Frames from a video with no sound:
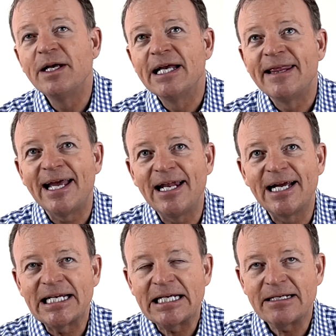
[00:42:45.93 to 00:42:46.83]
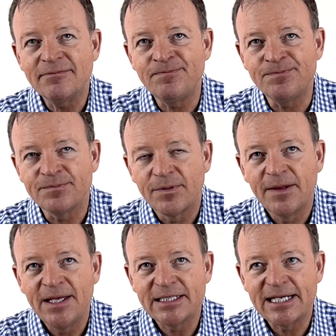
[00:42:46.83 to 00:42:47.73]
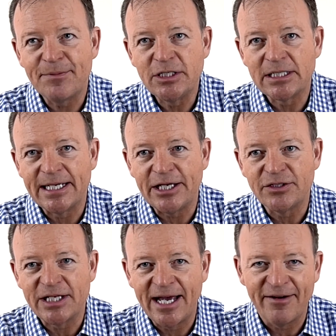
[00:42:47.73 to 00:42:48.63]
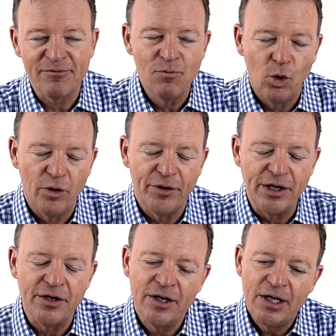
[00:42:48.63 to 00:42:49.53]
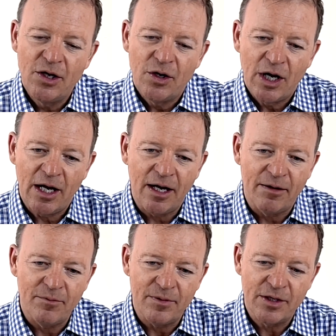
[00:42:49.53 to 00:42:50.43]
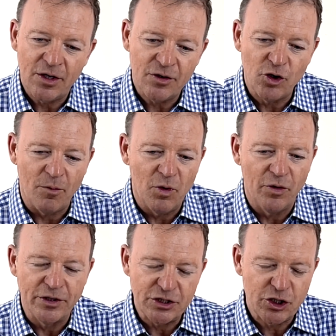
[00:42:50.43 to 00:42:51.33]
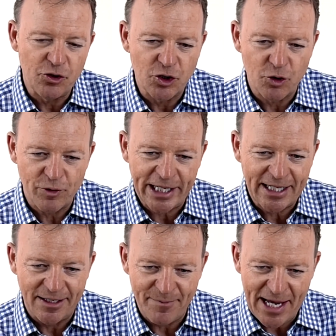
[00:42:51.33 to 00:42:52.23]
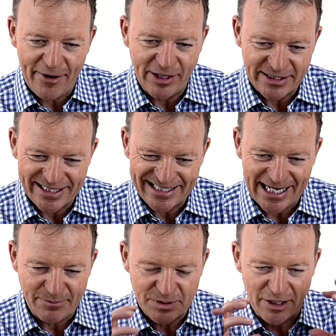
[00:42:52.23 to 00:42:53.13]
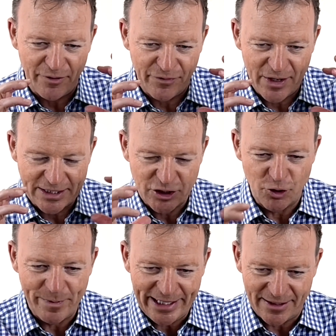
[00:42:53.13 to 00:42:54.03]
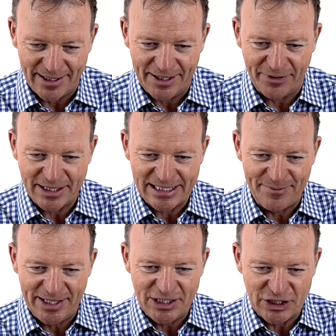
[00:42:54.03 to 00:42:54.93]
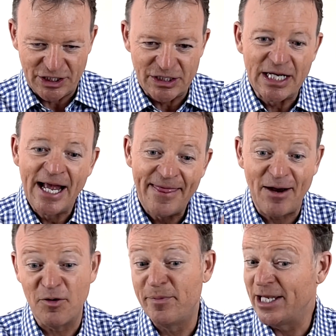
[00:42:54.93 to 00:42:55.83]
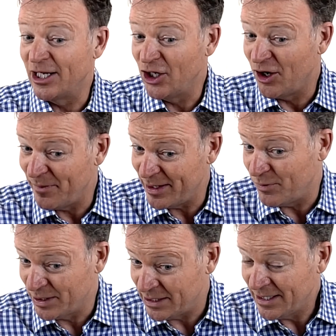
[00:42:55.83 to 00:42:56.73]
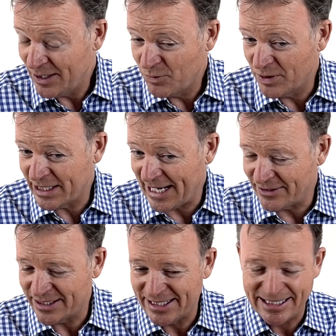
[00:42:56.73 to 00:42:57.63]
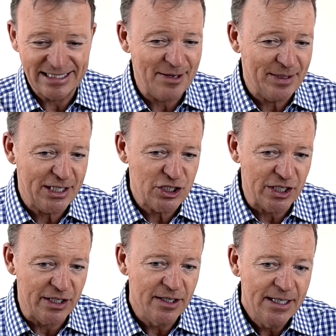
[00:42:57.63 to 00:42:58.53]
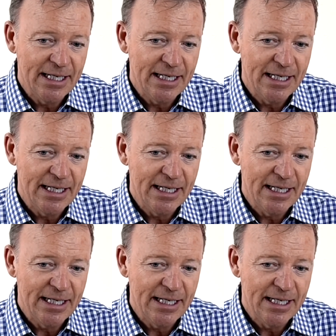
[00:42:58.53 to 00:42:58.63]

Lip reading: They like the examiners like you to have more than not more than 2 curriculum areas the same. So if you had 2 mental health examinations, that would be your lot, but it would count as an examination.